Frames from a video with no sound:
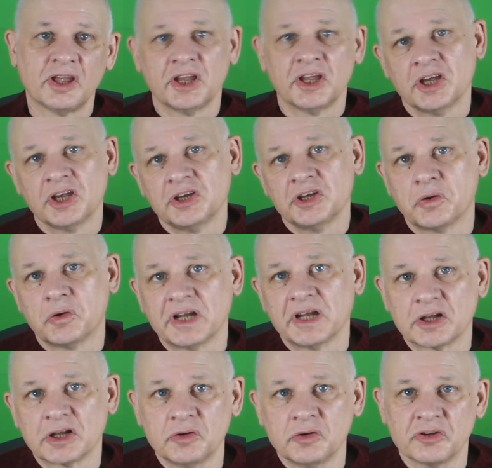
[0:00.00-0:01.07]
You can
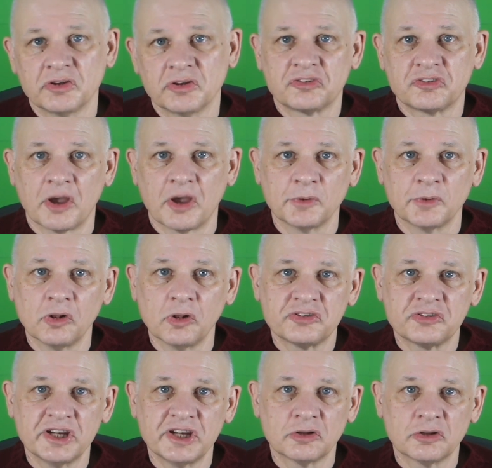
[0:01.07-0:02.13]
include a terminology
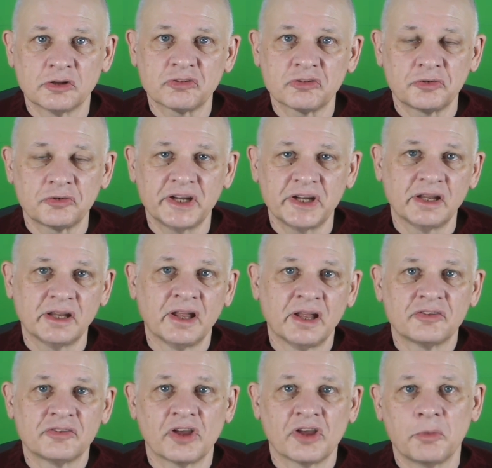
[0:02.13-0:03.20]
glossary to
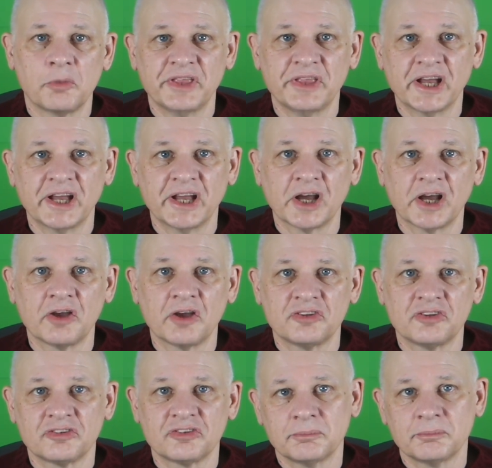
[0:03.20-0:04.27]
help the AI
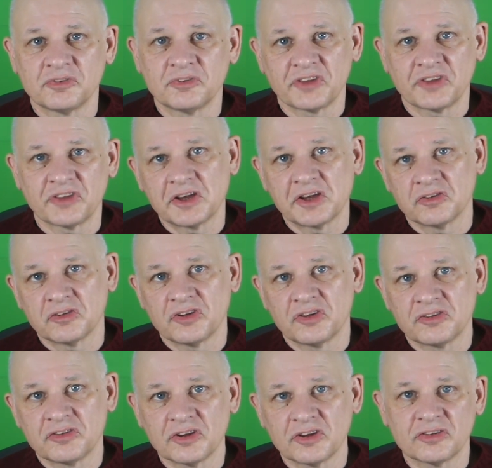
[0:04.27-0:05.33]
system stay
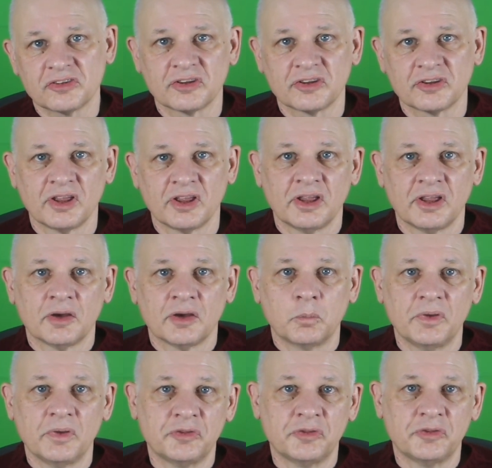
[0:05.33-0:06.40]
consistent
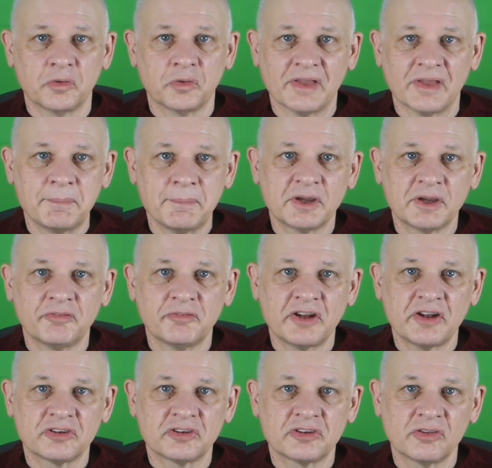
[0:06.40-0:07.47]
with your naming
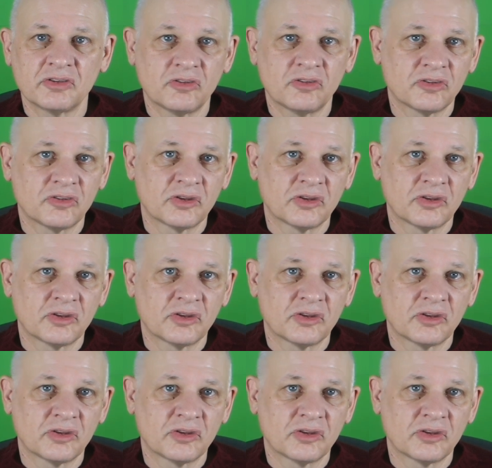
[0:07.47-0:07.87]
conventions.